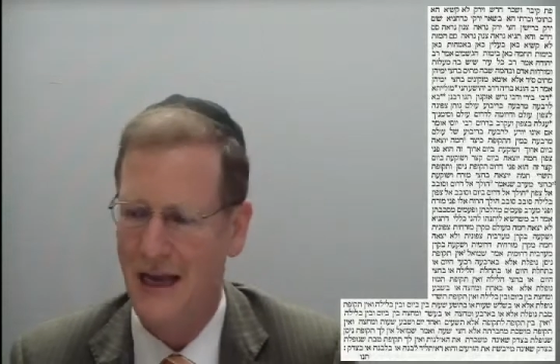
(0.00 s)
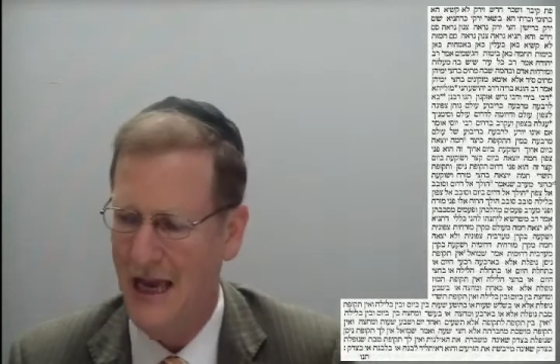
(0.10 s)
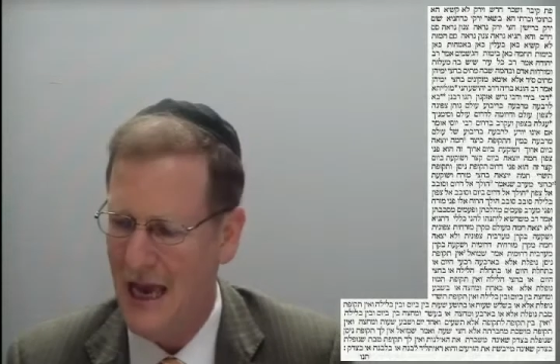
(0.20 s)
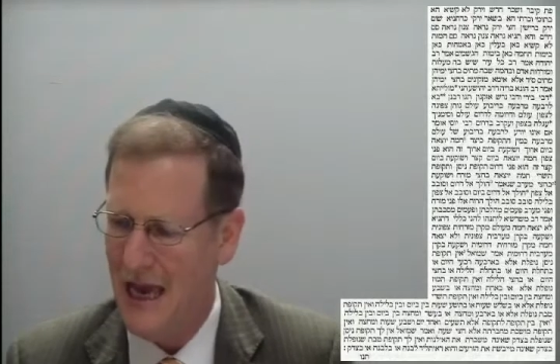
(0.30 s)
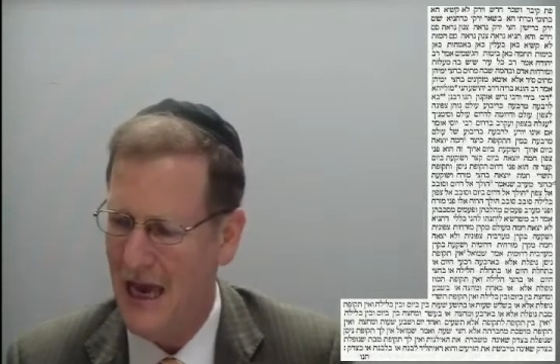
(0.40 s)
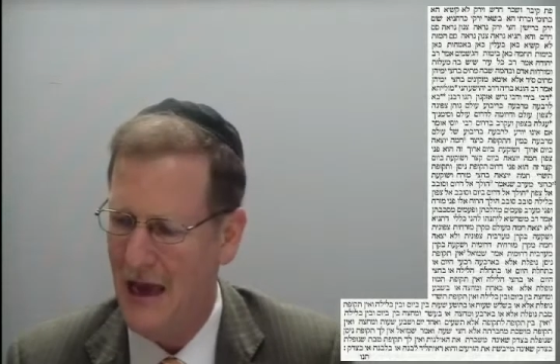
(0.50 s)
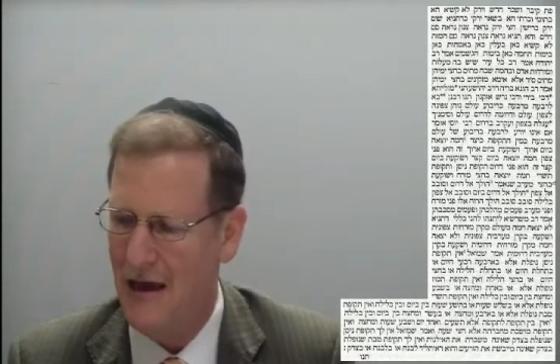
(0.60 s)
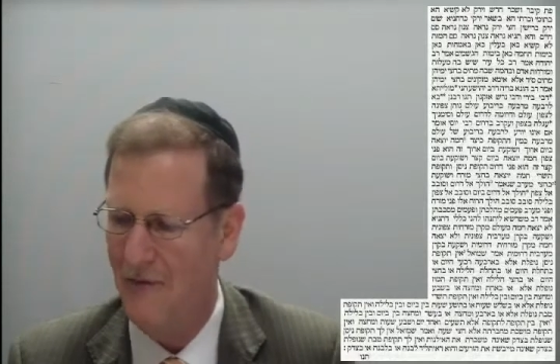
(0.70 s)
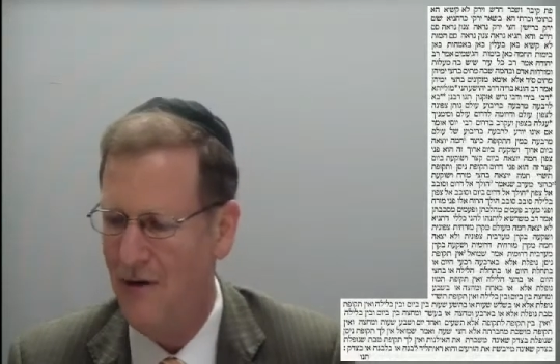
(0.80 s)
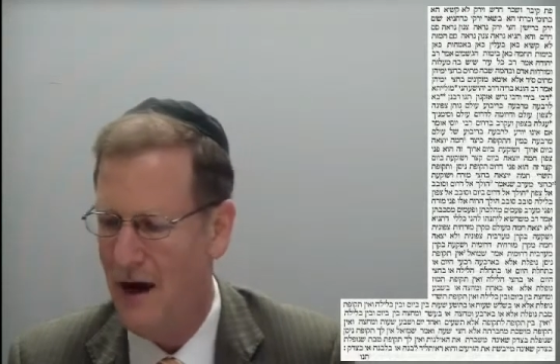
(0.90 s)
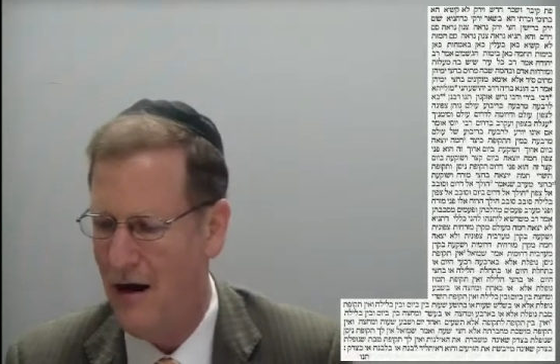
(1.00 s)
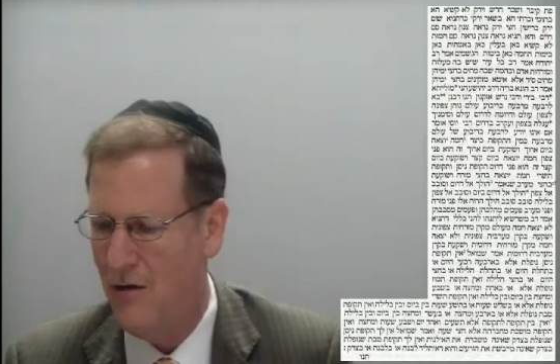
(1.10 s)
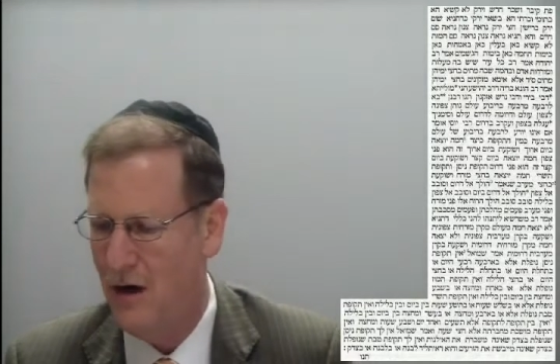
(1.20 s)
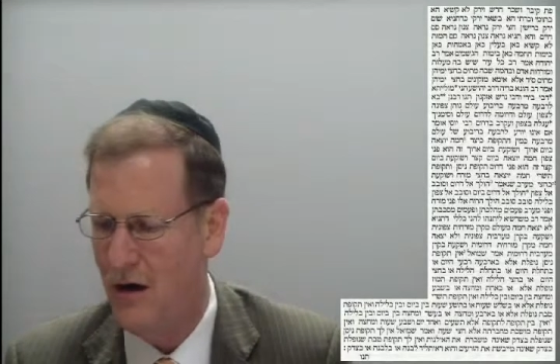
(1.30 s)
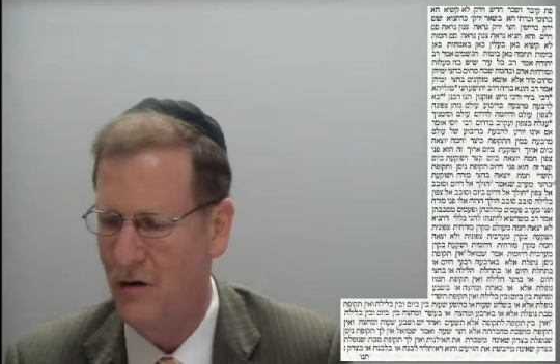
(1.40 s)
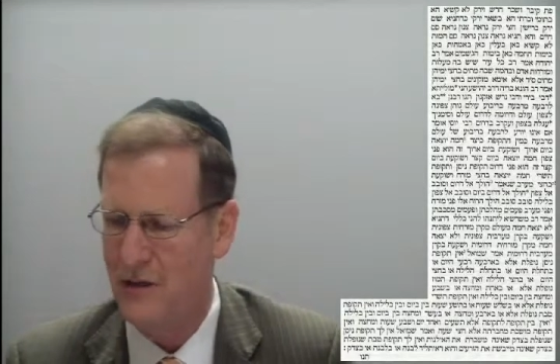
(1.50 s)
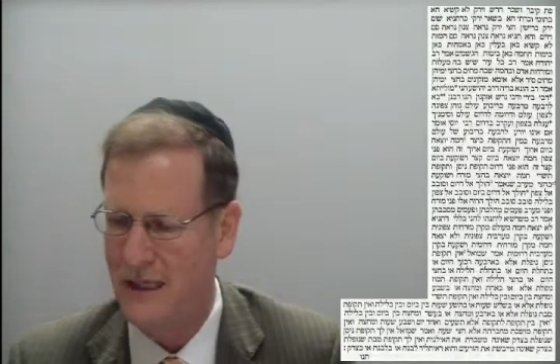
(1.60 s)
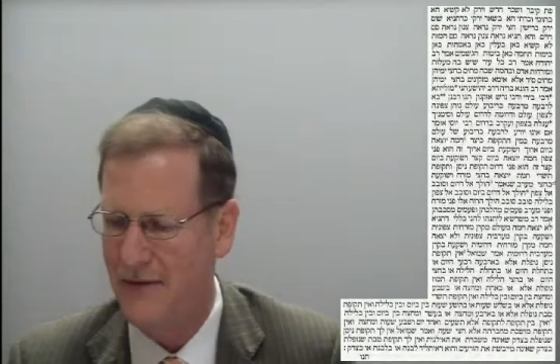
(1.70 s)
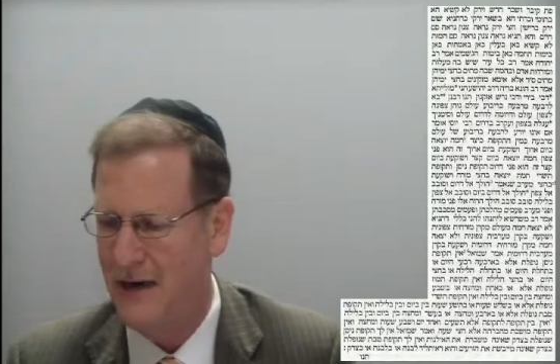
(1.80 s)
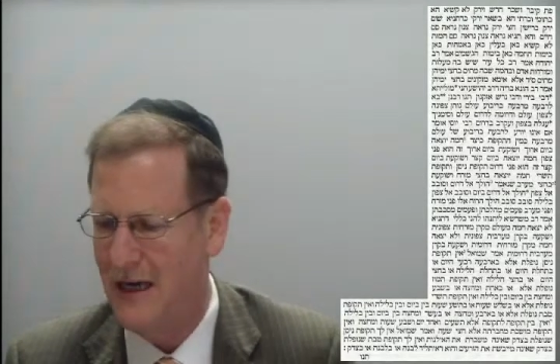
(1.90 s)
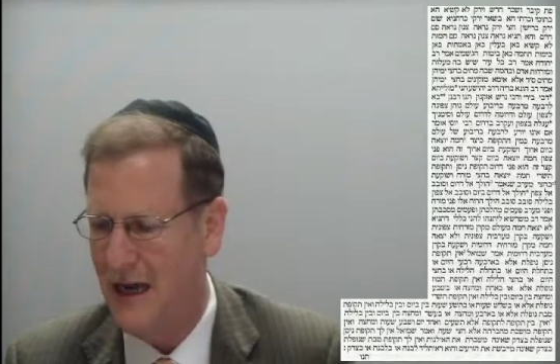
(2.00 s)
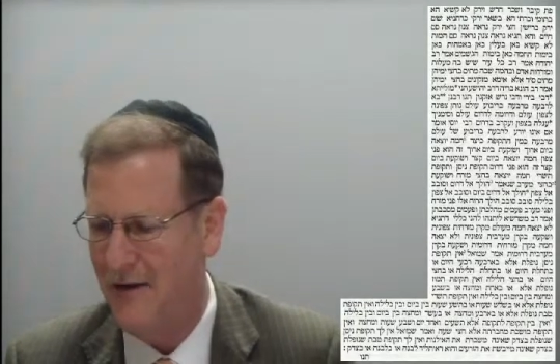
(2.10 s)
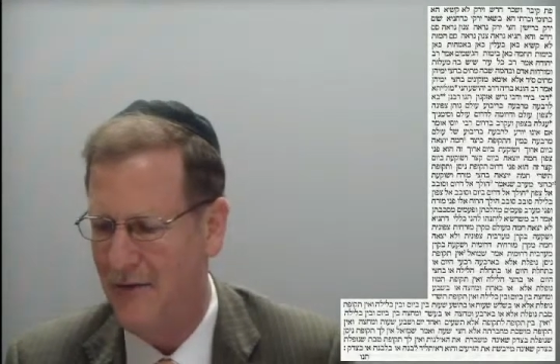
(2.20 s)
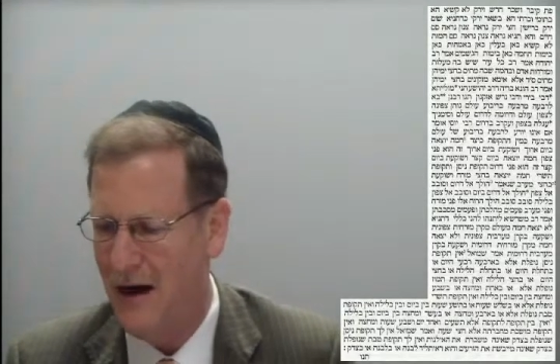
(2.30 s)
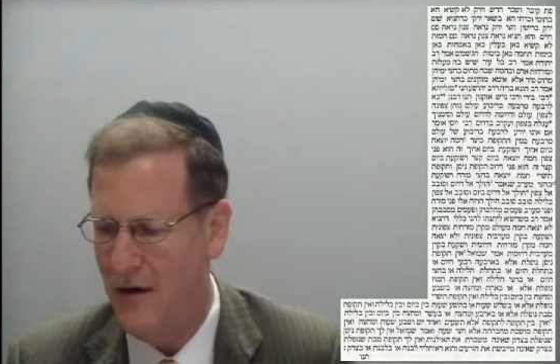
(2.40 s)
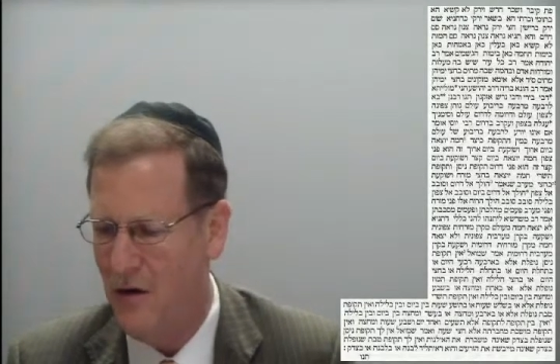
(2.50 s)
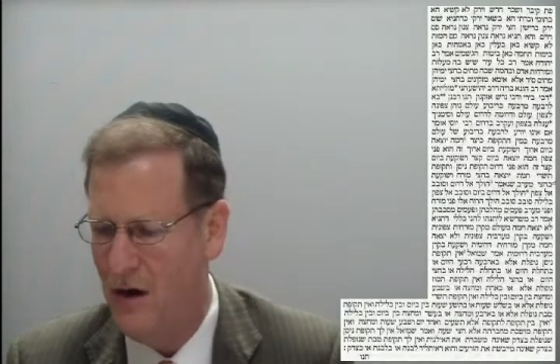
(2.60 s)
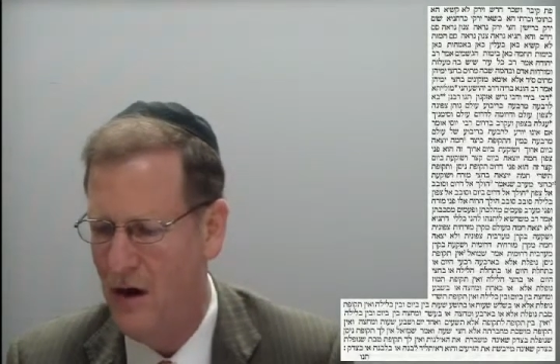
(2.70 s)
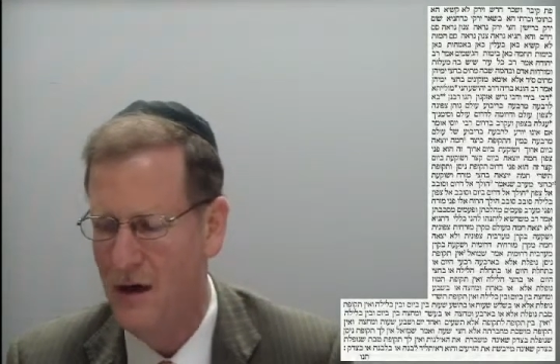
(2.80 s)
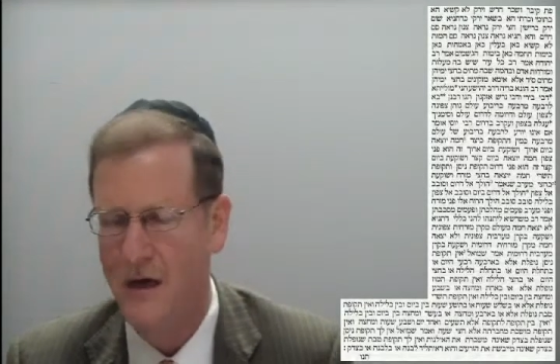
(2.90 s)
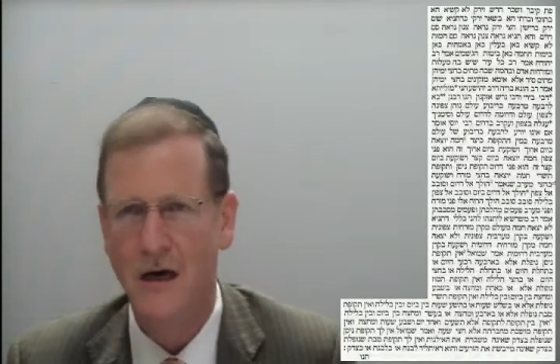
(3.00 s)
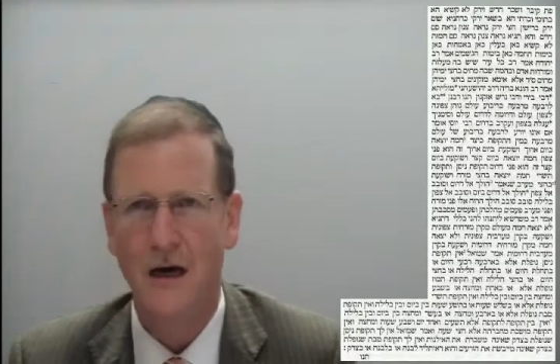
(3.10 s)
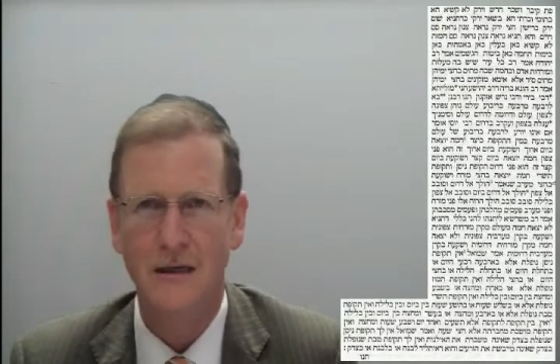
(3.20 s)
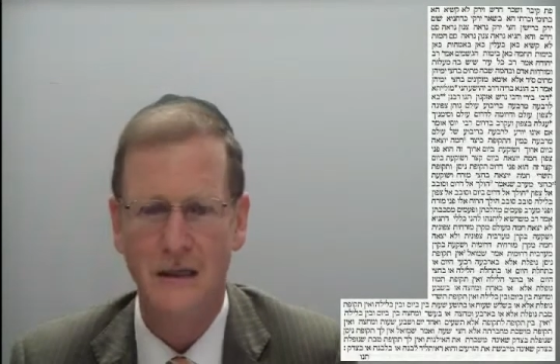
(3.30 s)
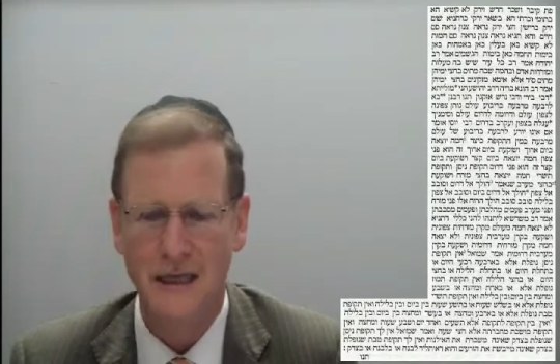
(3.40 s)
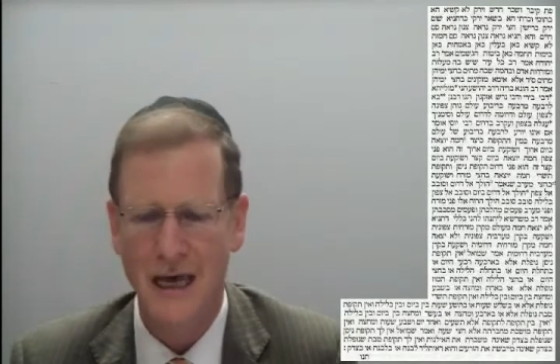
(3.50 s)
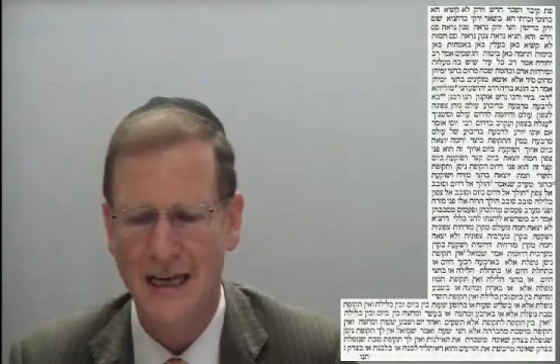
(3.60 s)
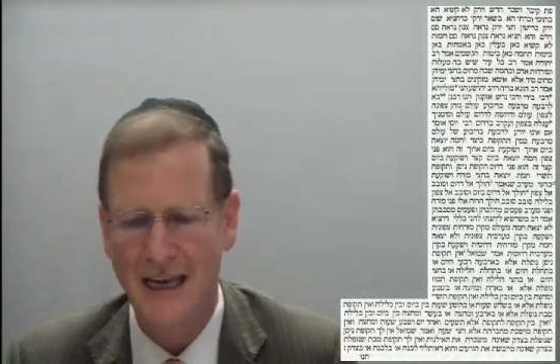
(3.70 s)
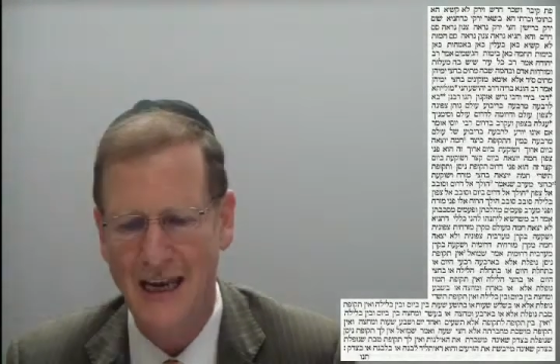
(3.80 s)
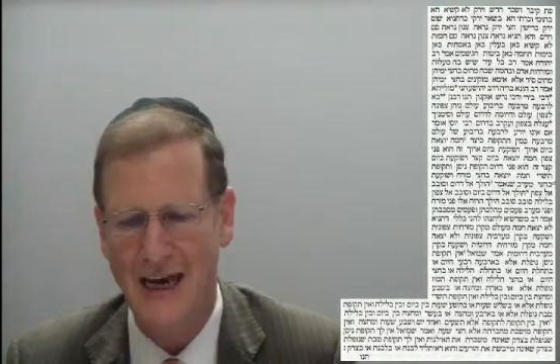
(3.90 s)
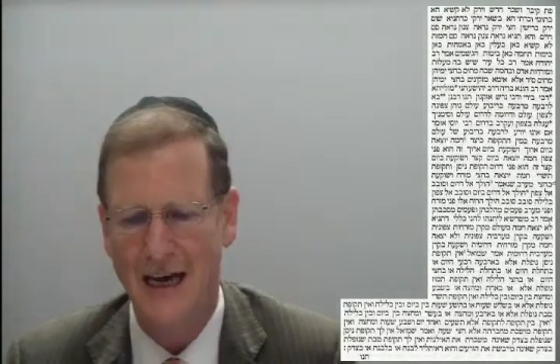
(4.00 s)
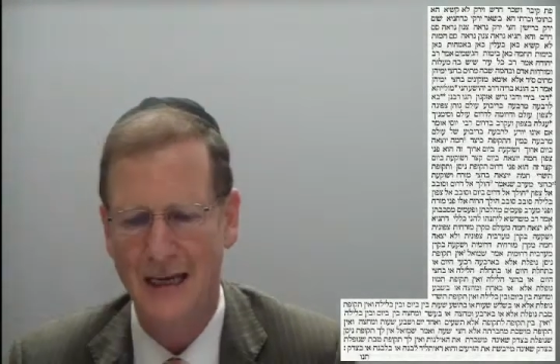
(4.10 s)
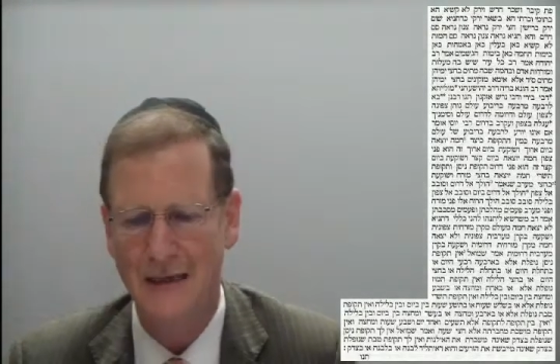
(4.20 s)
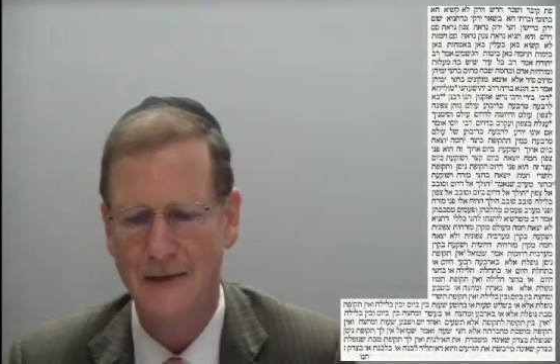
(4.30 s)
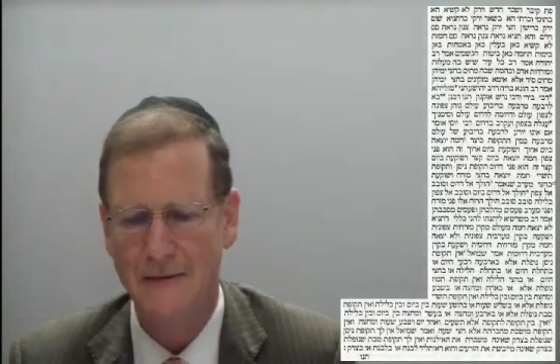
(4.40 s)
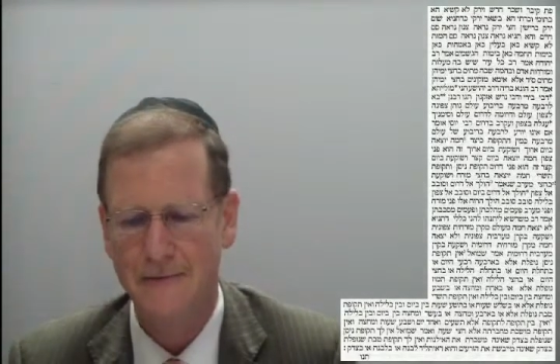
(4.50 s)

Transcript: a half hour or seven and a half hour of the day and the night.